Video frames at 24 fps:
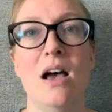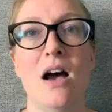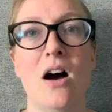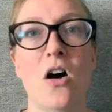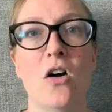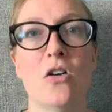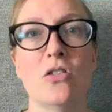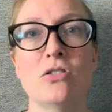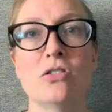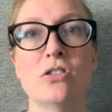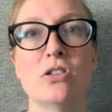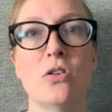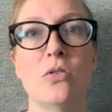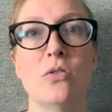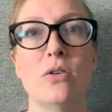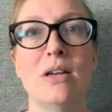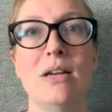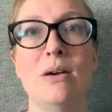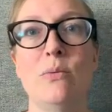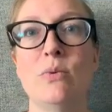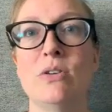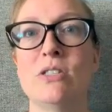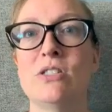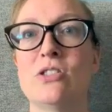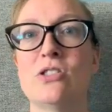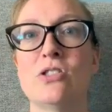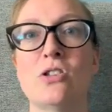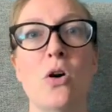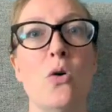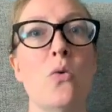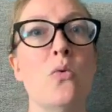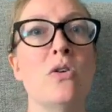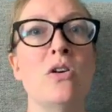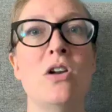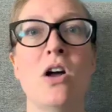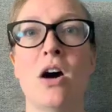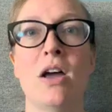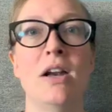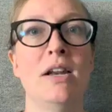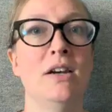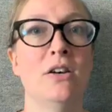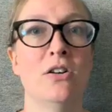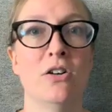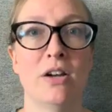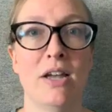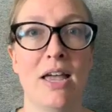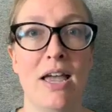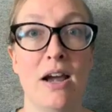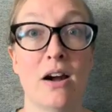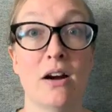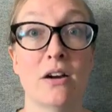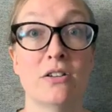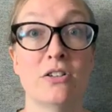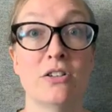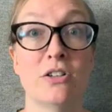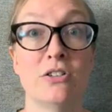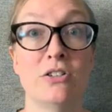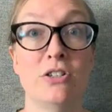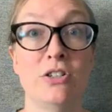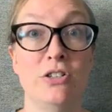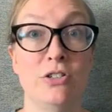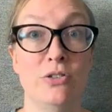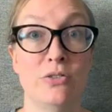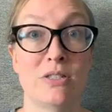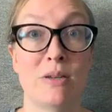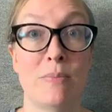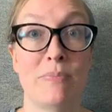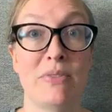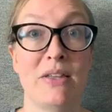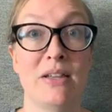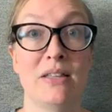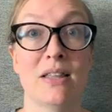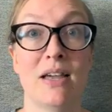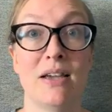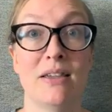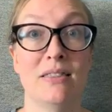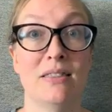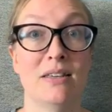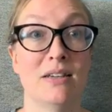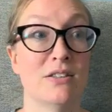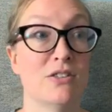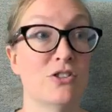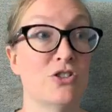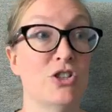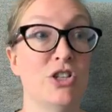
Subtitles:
Also, it was so not in her character to do something like this.